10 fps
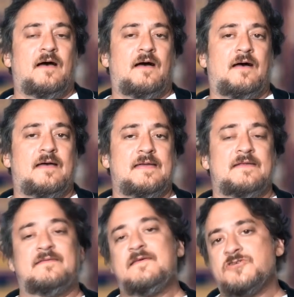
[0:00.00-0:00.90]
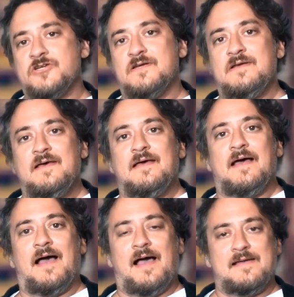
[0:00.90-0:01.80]
In addition,
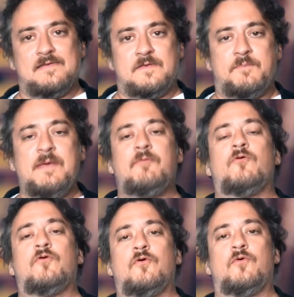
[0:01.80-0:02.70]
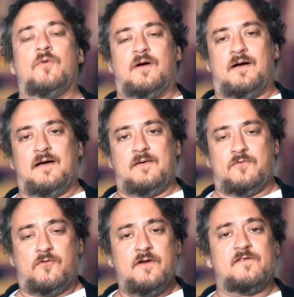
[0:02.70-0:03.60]
the people who
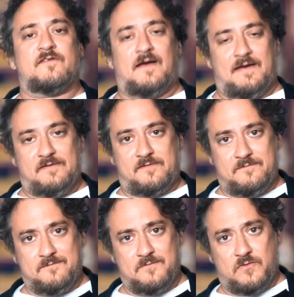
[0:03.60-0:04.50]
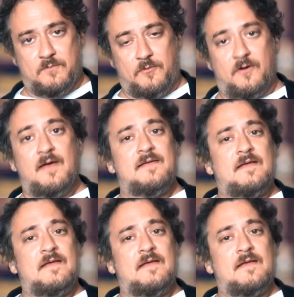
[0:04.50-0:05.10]
criticize the book,